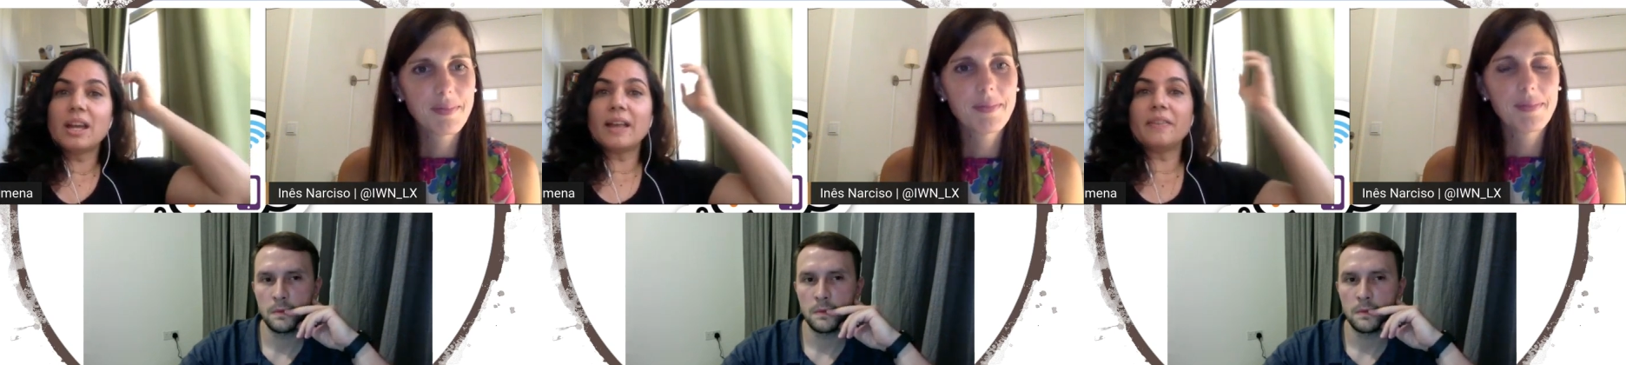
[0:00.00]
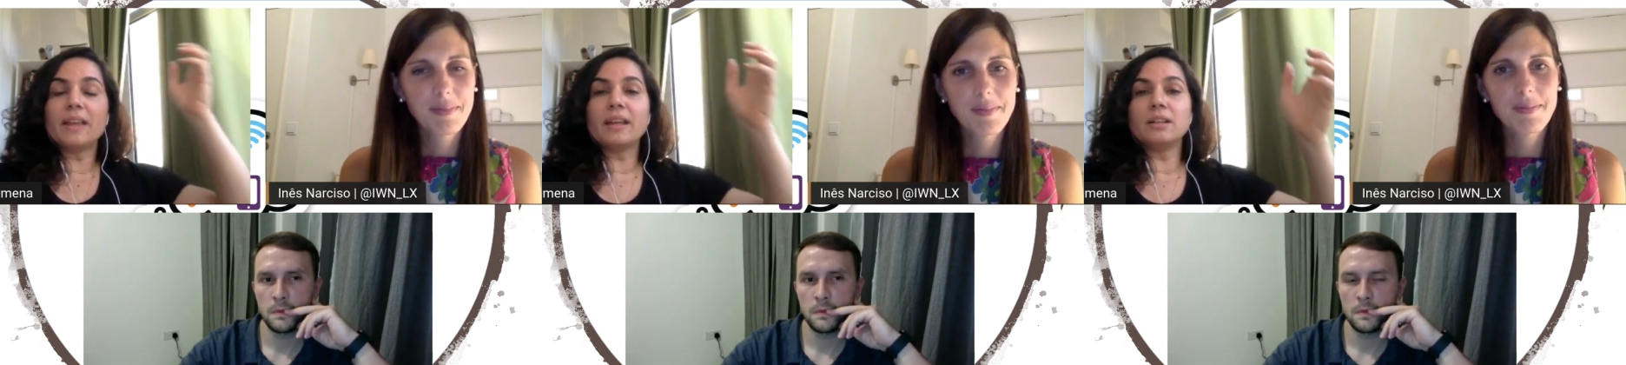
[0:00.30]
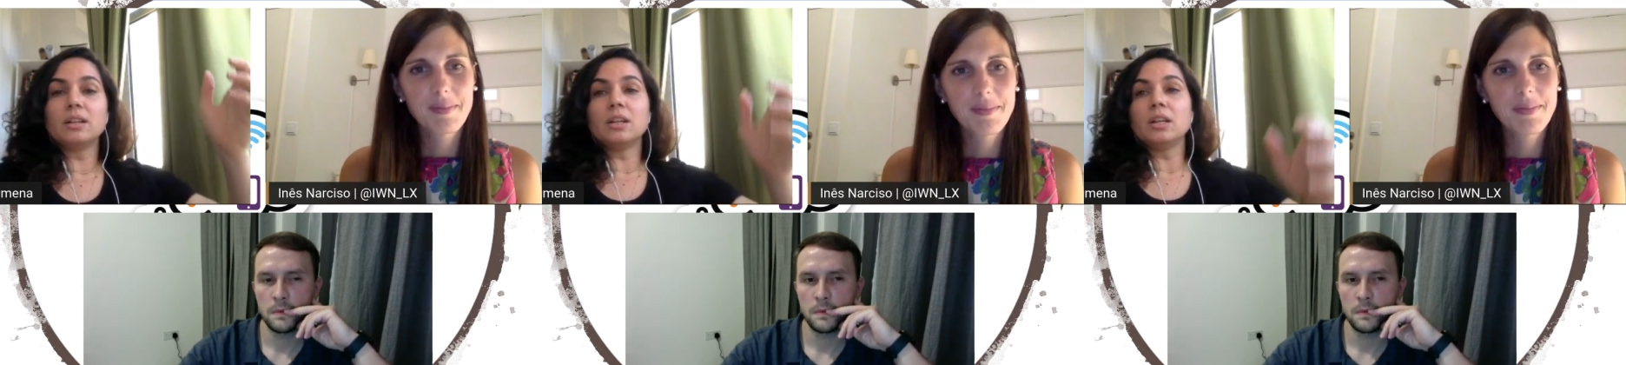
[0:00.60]
Speaker 1: And
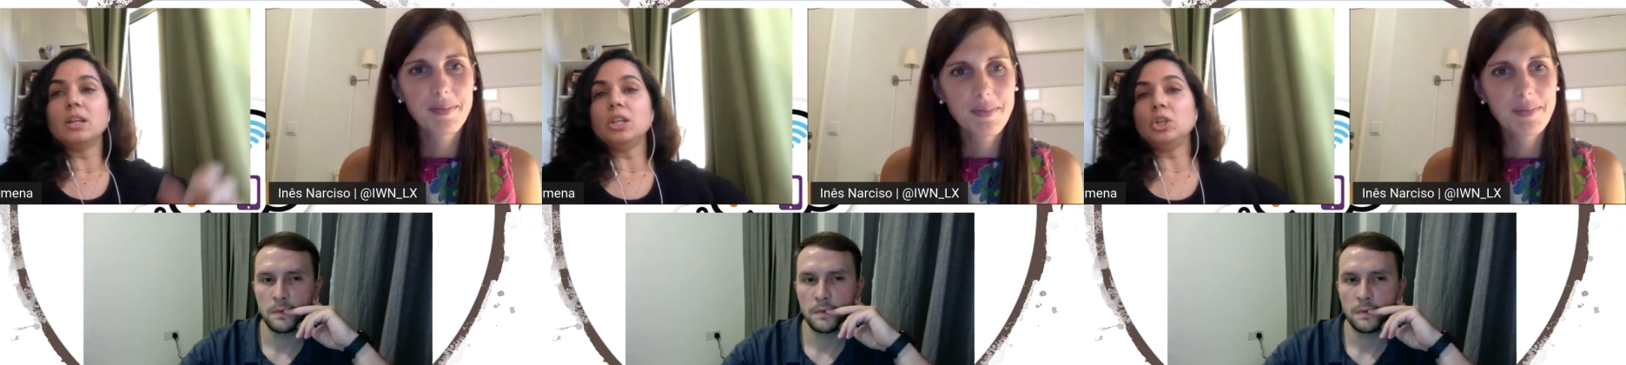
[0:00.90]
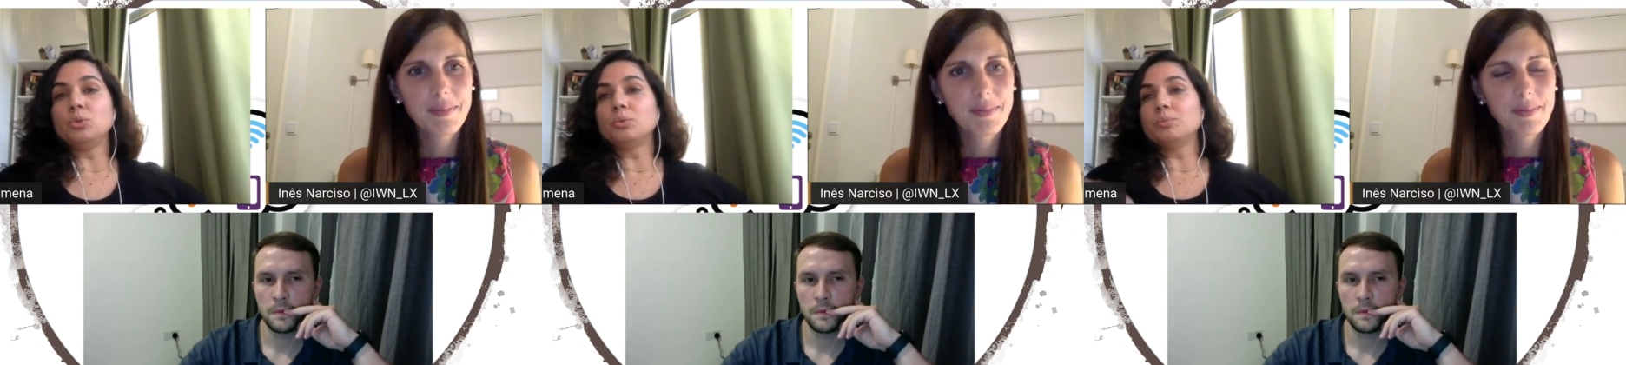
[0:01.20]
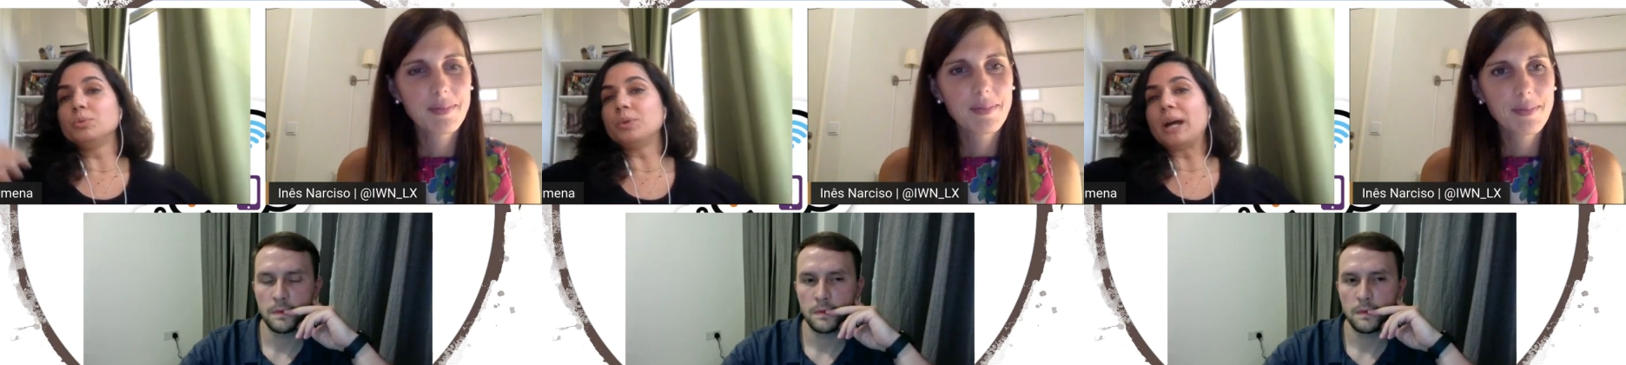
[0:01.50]
then you
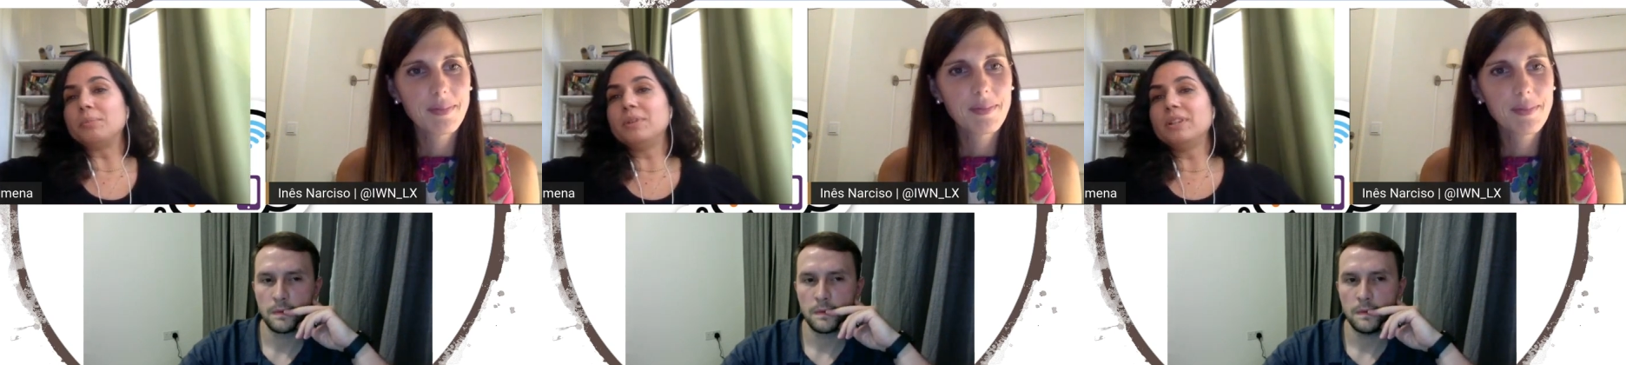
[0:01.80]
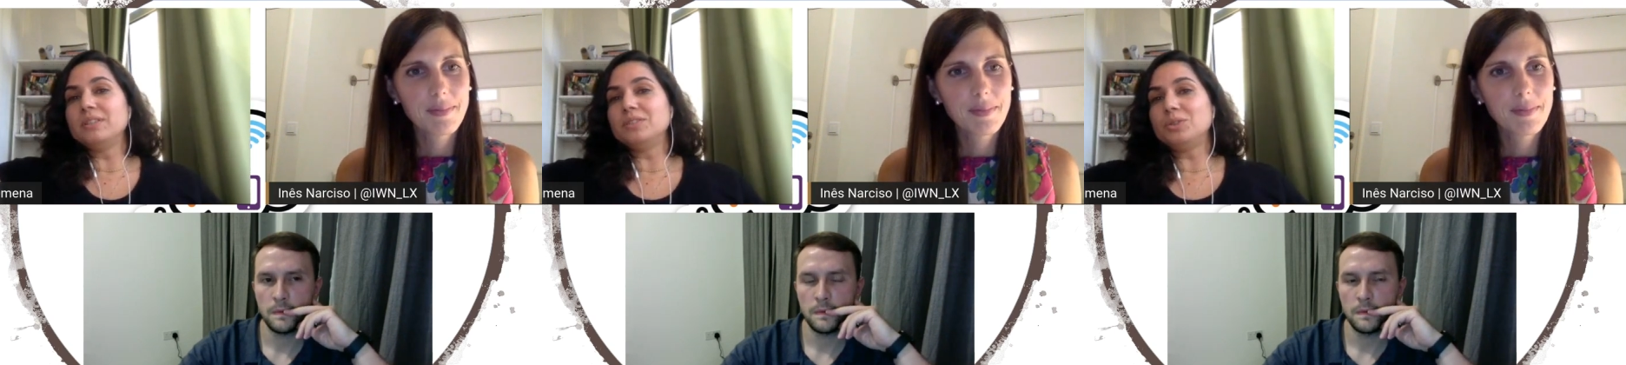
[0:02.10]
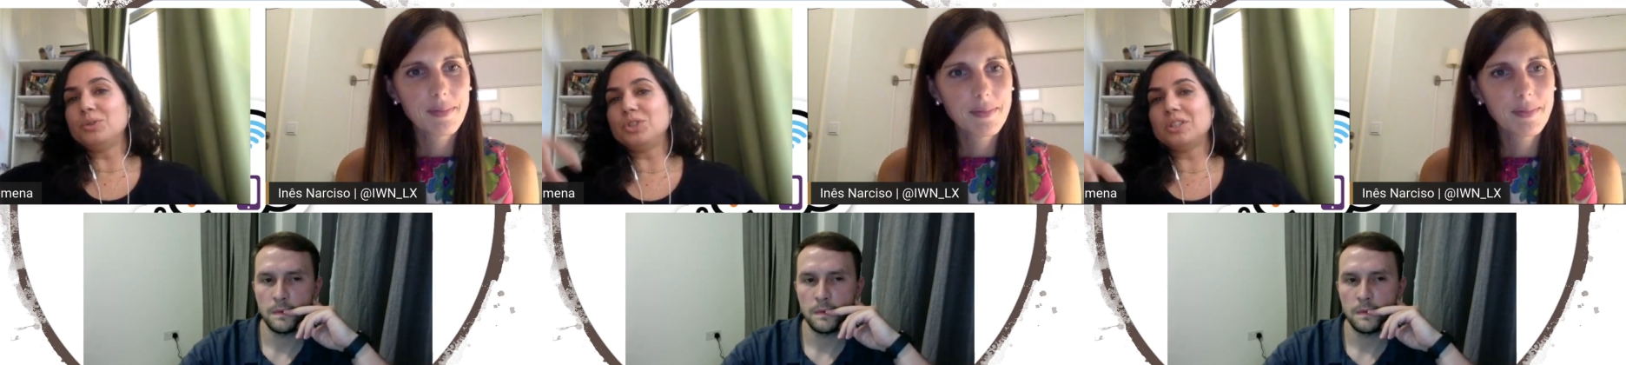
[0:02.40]
grab the
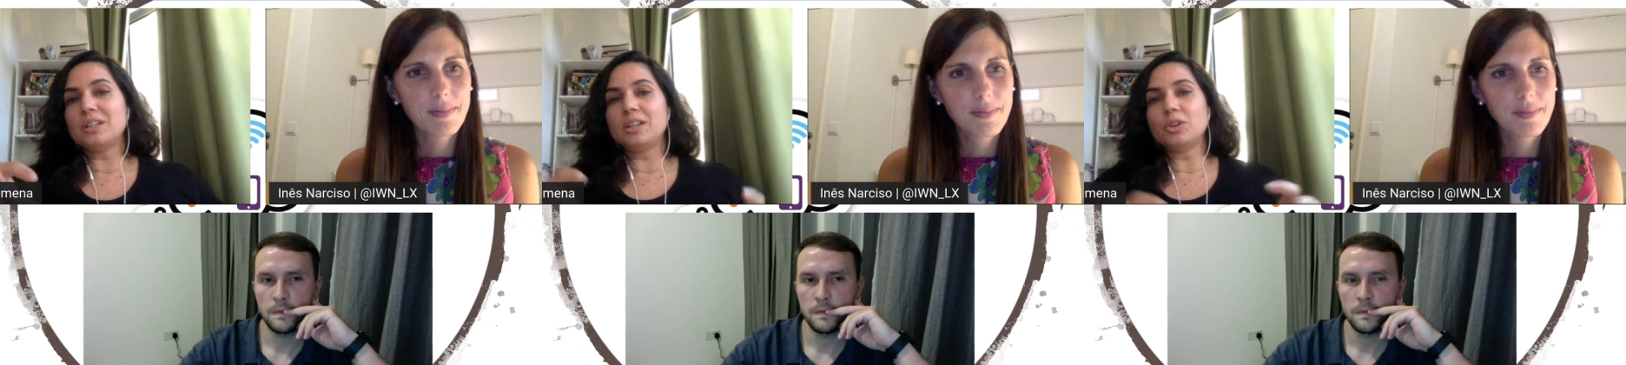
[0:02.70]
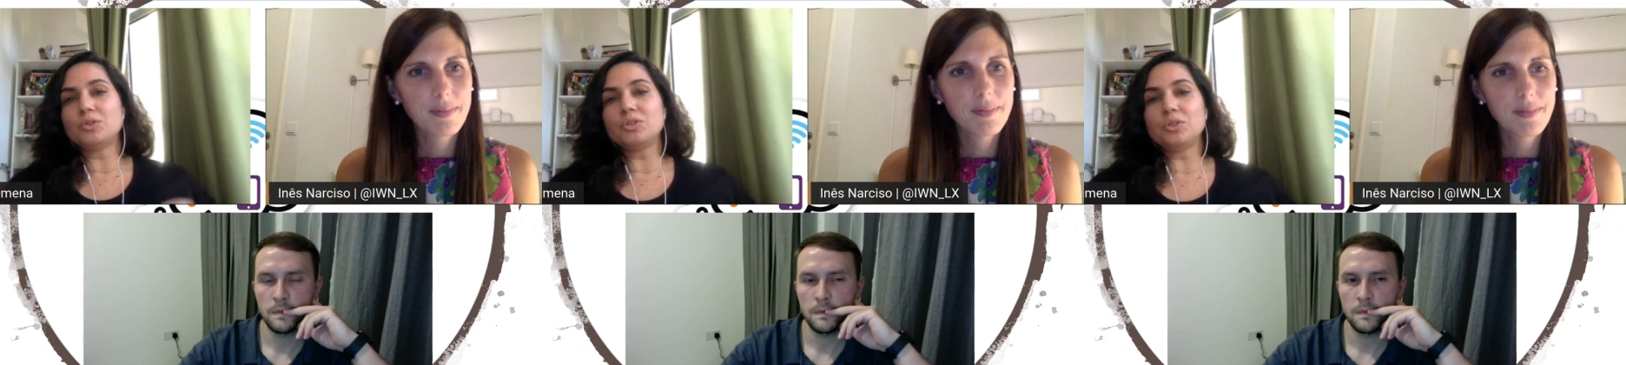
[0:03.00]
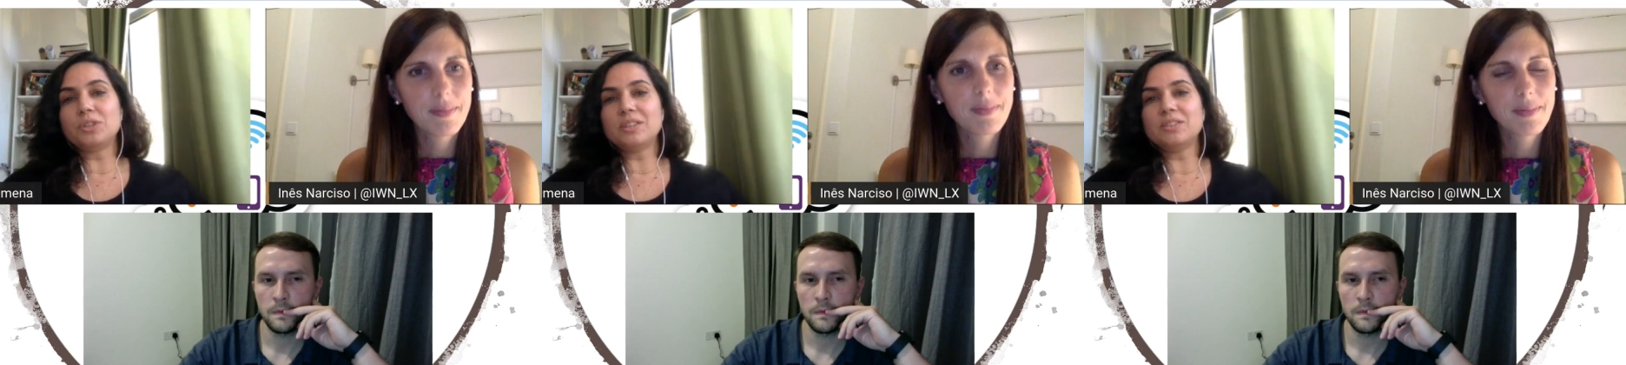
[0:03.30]
institution and your
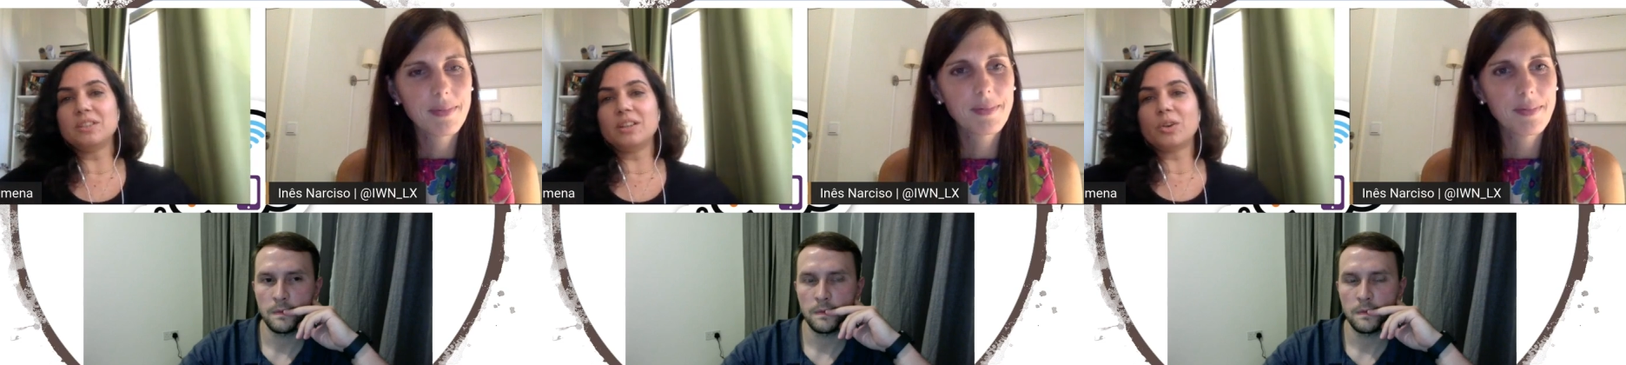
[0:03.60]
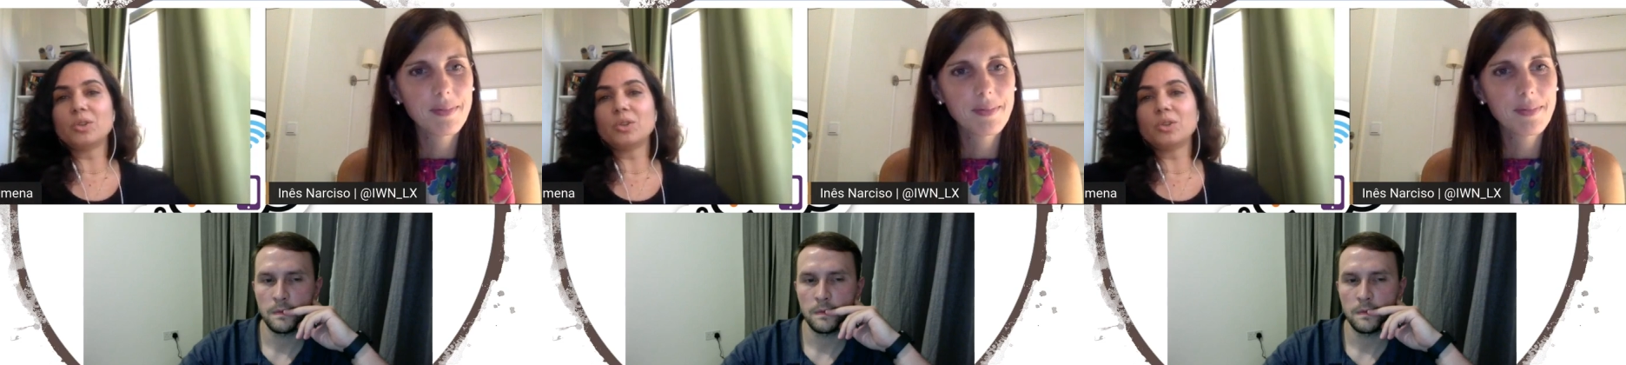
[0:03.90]
students and their